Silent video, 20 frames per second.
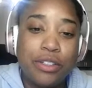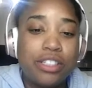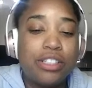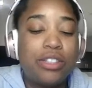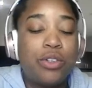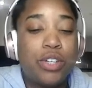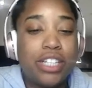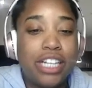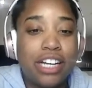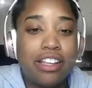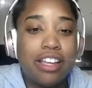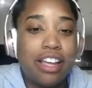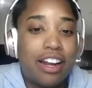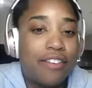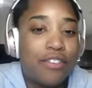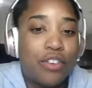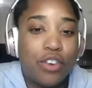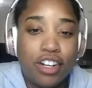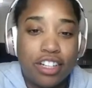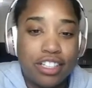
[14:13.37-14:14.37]
North Carolina,
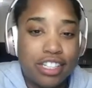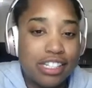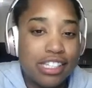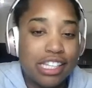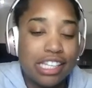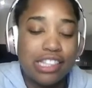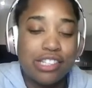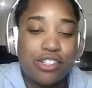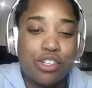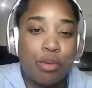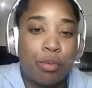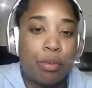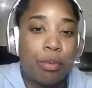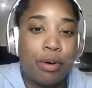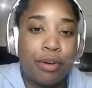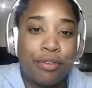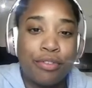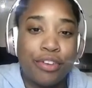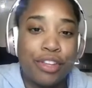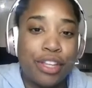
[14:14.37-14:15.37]
of course, that's like the Super
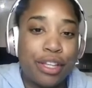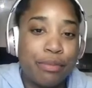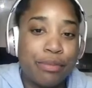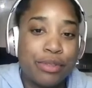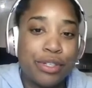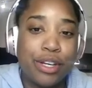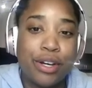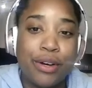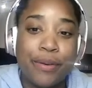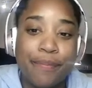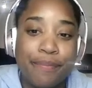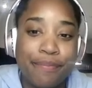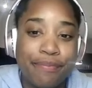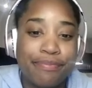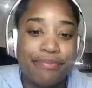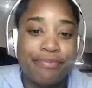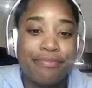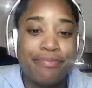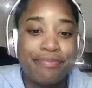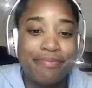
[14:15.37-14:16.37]
Bowl for them. So.
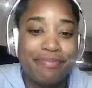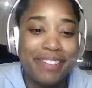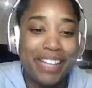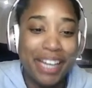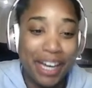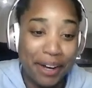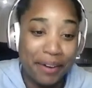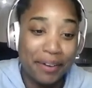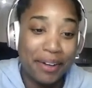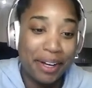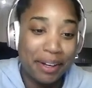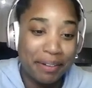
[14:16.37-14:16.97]
Okay.